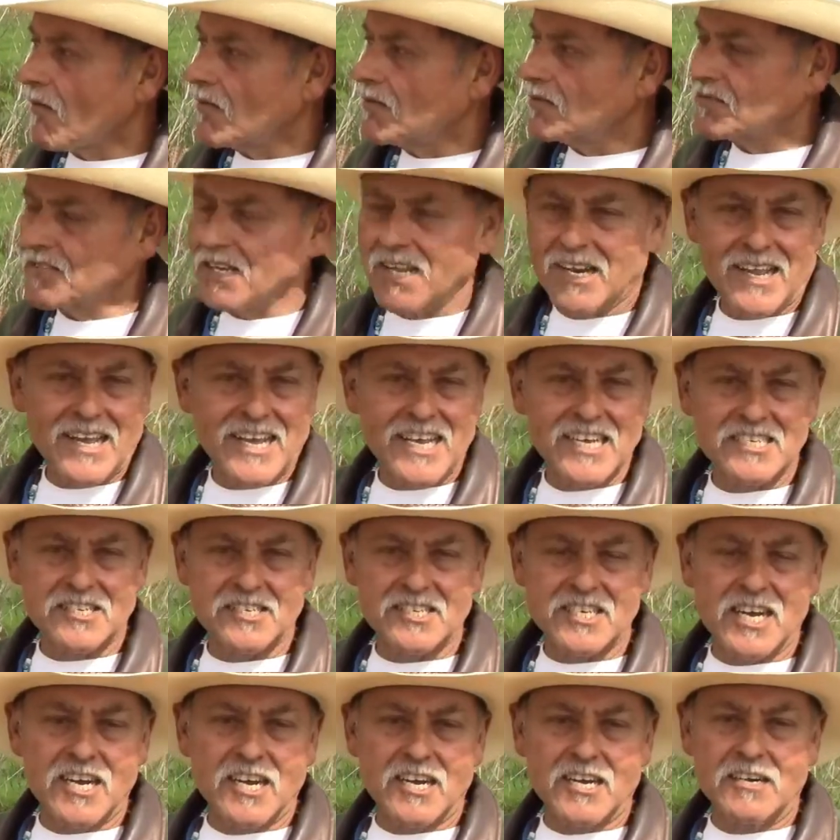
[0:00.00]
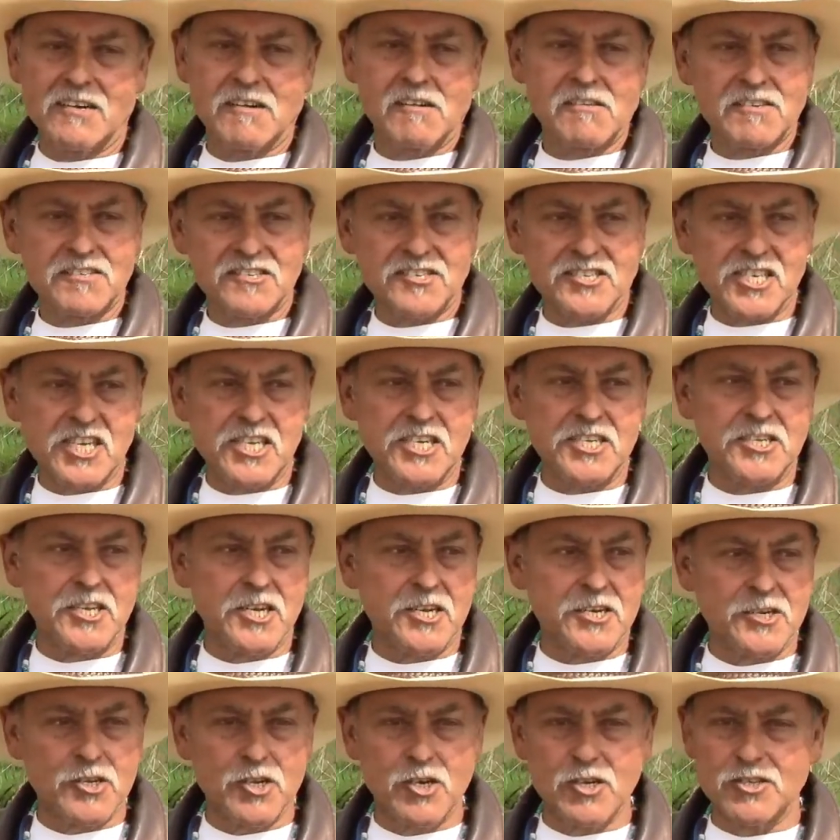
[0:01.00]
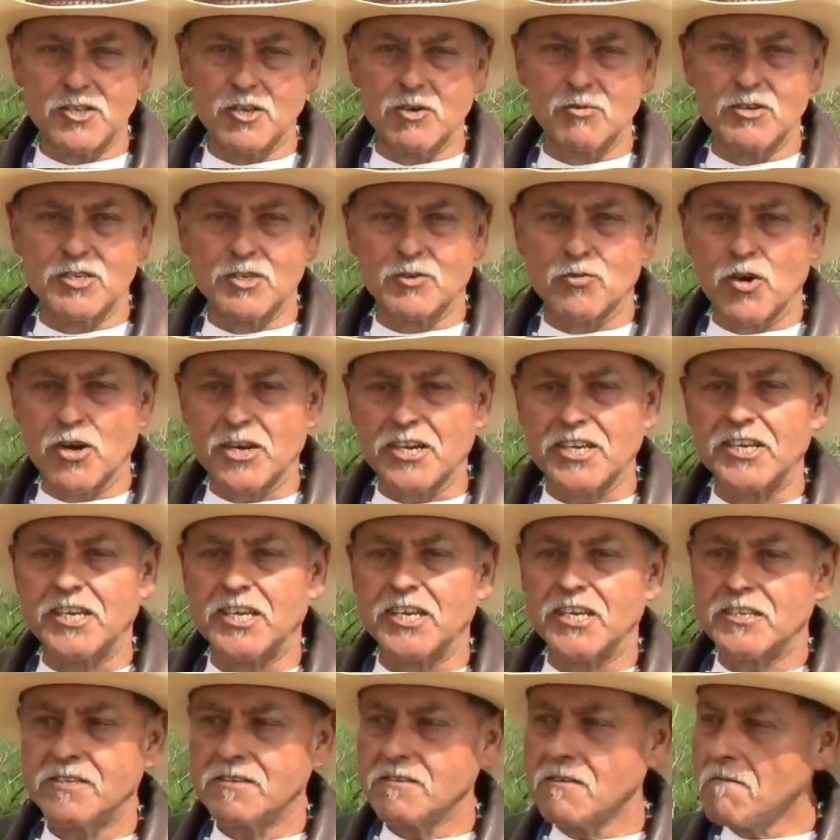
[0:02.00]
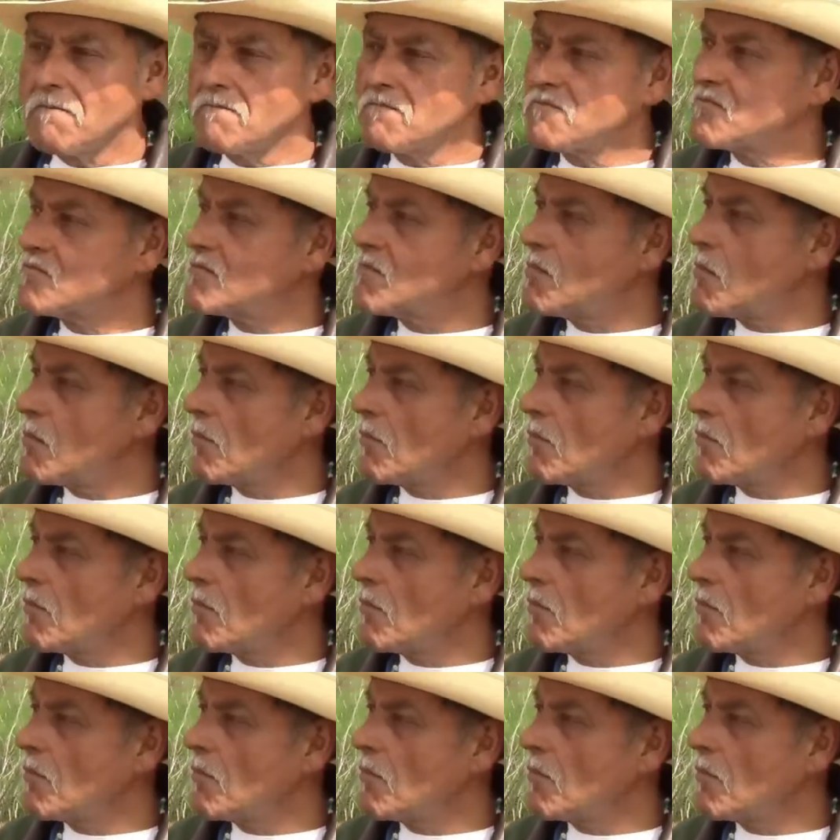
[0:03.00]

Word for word: The land's sitting there, no, no one's working it.